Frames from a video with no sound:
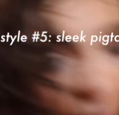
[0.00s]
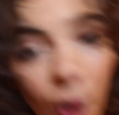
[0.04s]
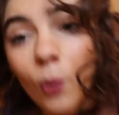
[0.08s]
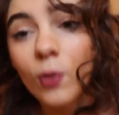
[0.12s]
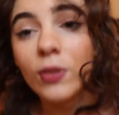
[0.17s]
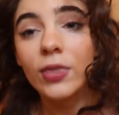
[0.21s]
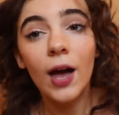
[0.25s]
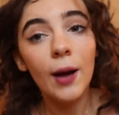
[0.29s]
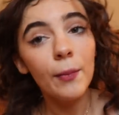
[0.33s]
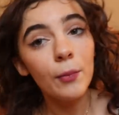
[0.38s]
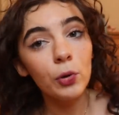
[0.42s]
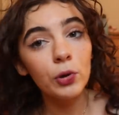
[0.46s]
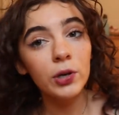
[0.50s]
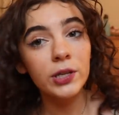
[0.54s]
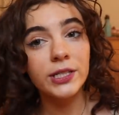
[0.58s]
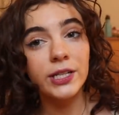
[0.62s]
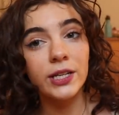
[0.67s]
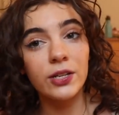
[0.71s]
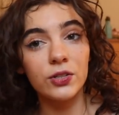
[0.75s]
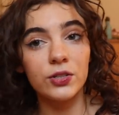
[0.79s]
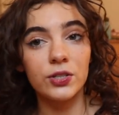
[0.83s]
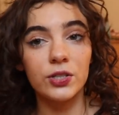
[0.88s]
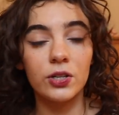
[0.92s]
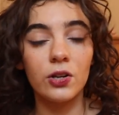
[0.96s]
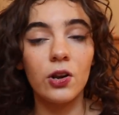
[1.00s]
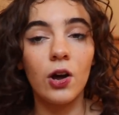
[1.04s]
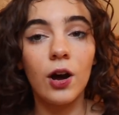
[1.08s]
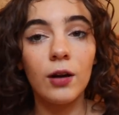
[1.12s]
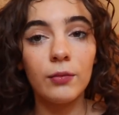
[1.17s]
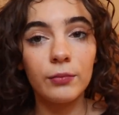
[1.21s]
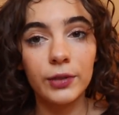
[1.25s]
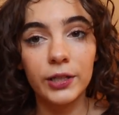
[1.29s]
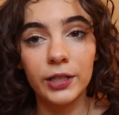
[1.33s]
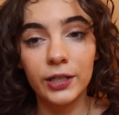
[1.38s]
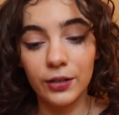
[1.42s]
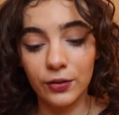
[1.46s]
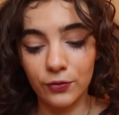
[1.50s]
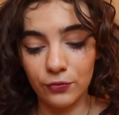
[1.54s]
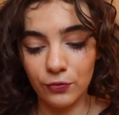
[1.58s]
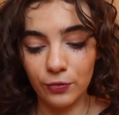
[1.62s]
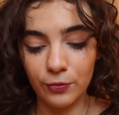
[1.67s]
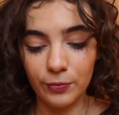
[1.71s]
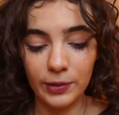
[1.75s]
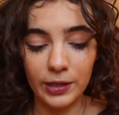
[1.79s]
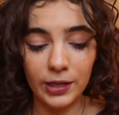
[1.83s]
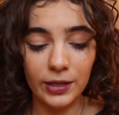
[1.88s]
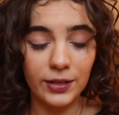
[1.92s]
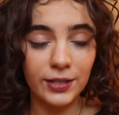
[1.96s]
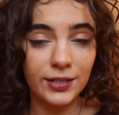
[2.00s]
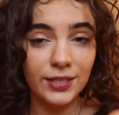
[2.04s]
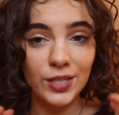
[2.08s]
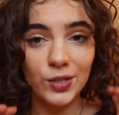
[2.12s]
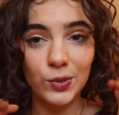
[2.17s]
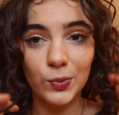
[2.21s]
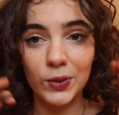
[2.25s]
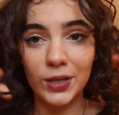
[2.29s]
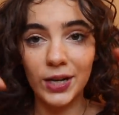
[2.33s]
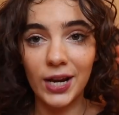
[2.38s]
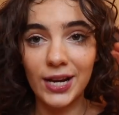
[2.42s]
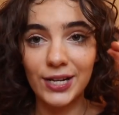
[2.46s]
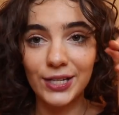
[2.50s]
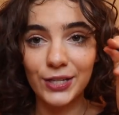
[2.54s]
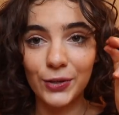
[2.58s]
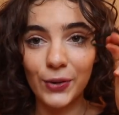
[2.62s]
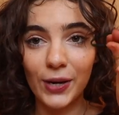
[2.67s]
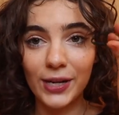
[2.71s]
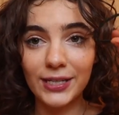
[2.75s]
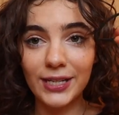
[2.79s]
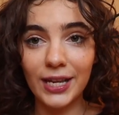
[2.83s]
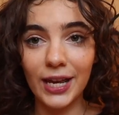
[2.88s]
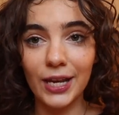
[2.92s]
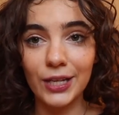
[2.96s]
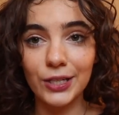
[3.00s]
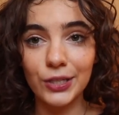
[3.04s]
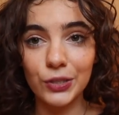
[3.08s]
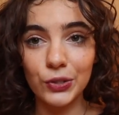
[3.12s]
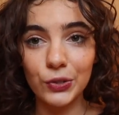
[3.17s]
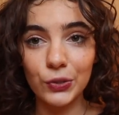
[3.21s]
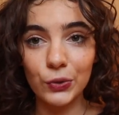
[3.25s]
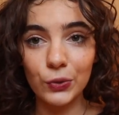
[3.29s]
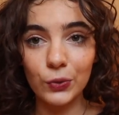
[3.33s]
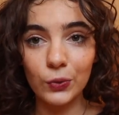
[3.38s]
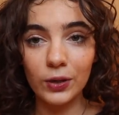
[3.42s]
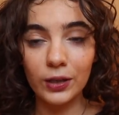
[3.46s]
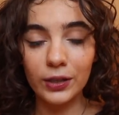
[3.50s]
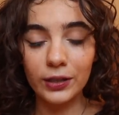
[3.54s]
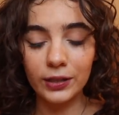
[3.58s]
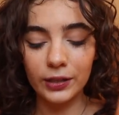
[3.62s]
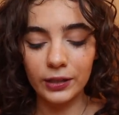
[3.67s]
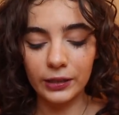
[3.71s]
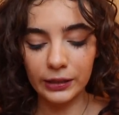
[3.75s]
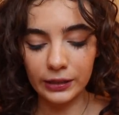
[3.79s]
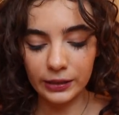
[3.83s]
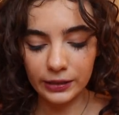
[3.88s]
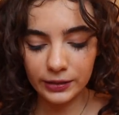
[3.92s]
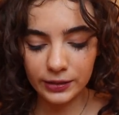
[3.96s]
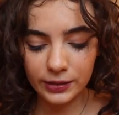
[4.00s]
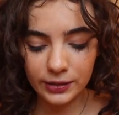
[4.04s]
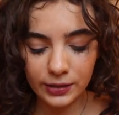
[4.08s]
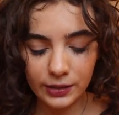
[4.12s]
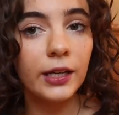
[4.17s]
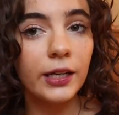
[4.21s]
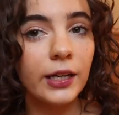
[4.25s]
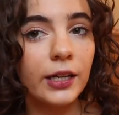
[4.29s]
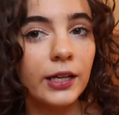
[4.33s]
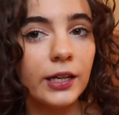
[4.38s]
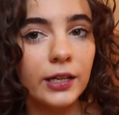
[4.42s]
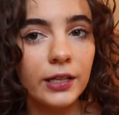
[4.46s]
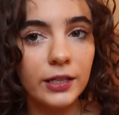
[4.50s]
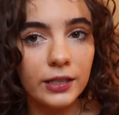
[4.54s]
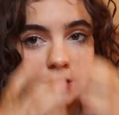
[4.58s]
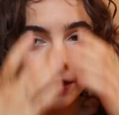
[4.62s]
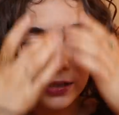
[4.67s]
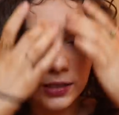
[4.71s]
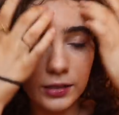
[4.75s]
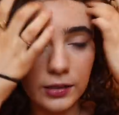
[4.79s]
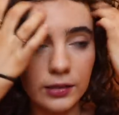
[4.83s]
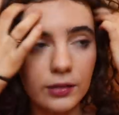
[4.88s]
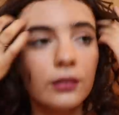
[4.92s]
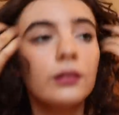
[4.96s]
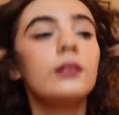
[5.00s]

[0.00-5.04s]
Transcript: When that ponytail is not big enough for me, this is what I do. I take two of these and